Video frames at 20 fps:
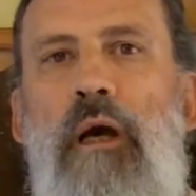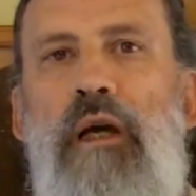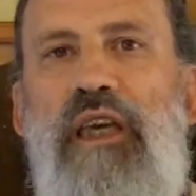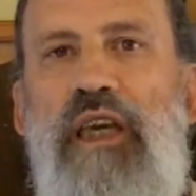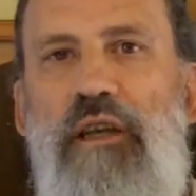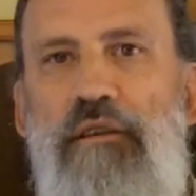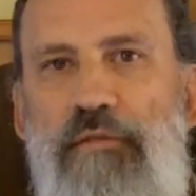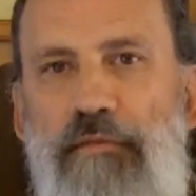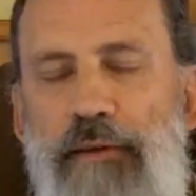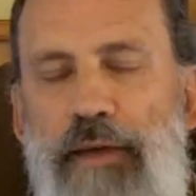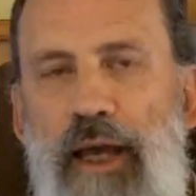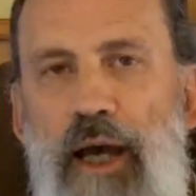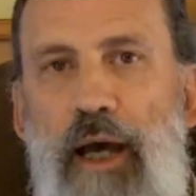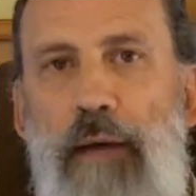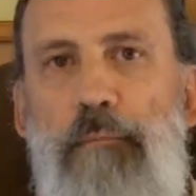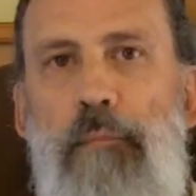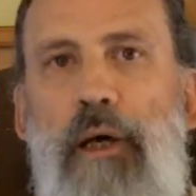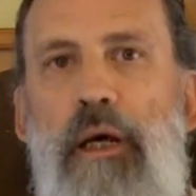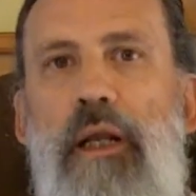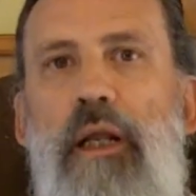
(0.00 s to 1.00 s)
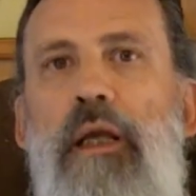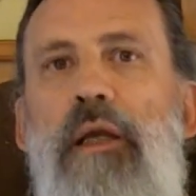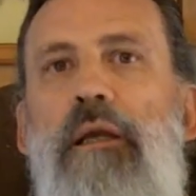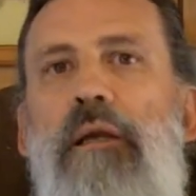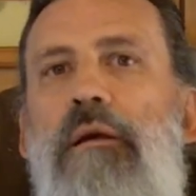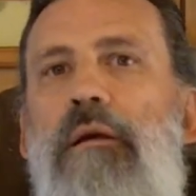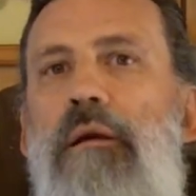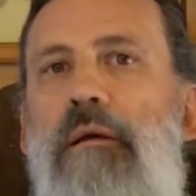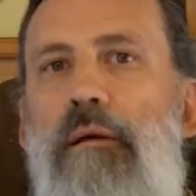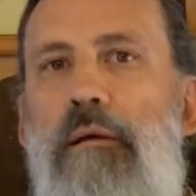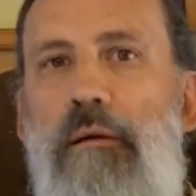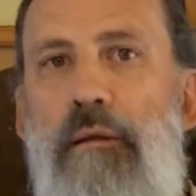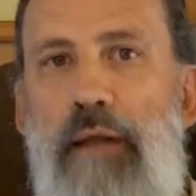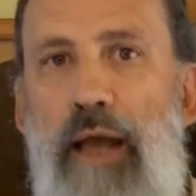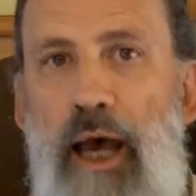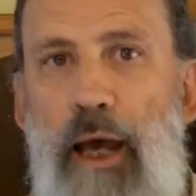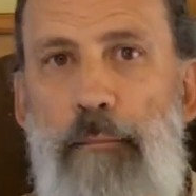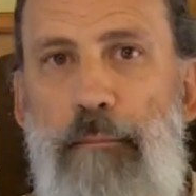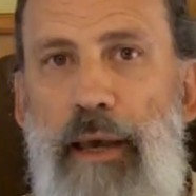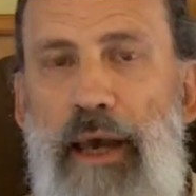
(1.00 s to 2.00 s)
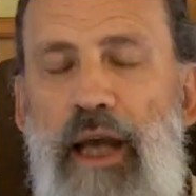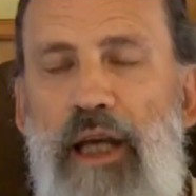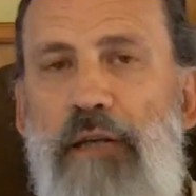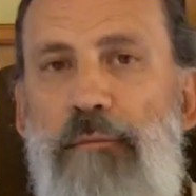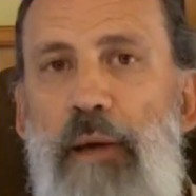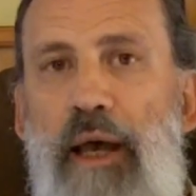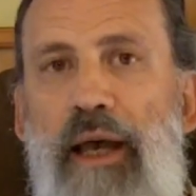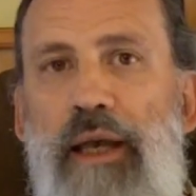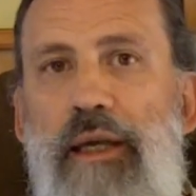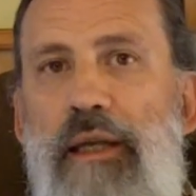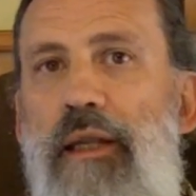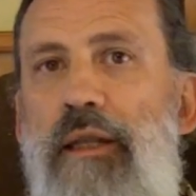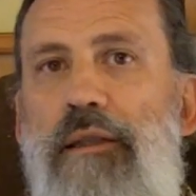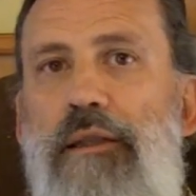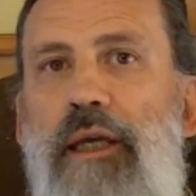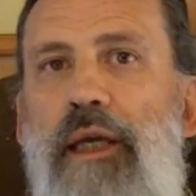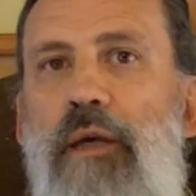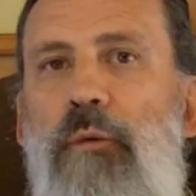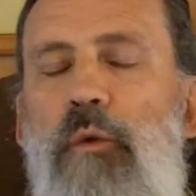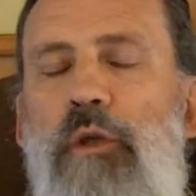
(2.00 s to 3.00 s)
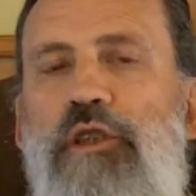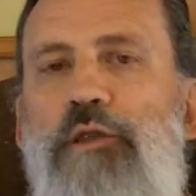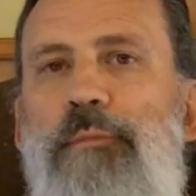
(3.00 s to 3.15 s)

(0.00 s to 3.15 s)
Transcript: Again, fiat money, not backed by anything,